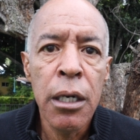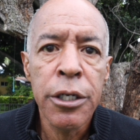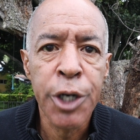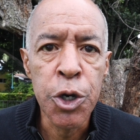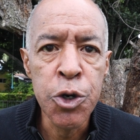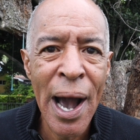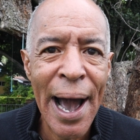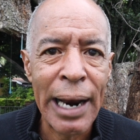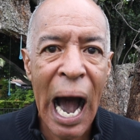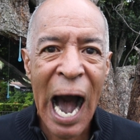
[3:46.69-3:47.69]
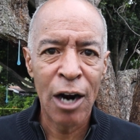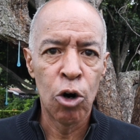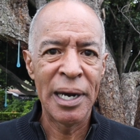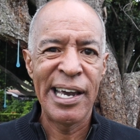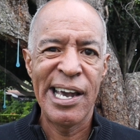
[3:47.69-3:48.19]
So you had
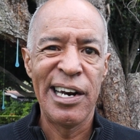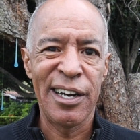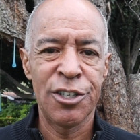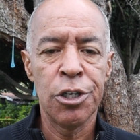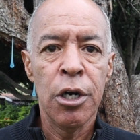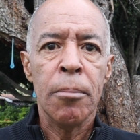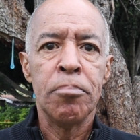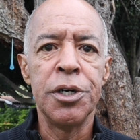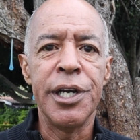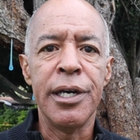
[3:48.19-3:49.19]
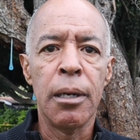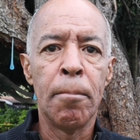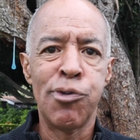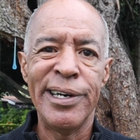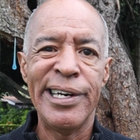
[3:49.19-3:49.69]
auto mechanics
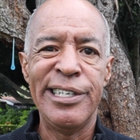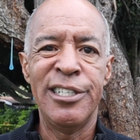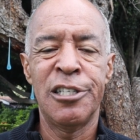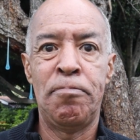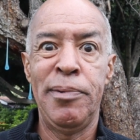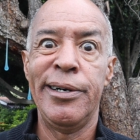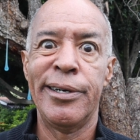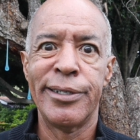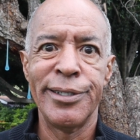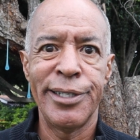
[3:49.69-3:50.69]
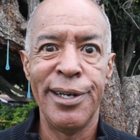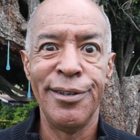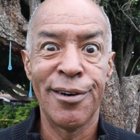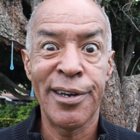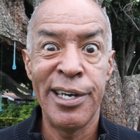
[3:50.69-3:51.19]
putting Britney Spears in
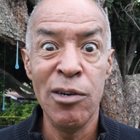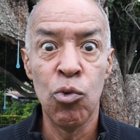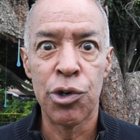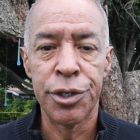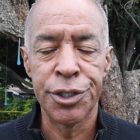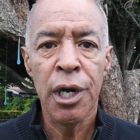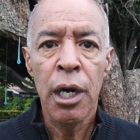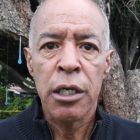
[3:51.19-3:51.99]
their keywords.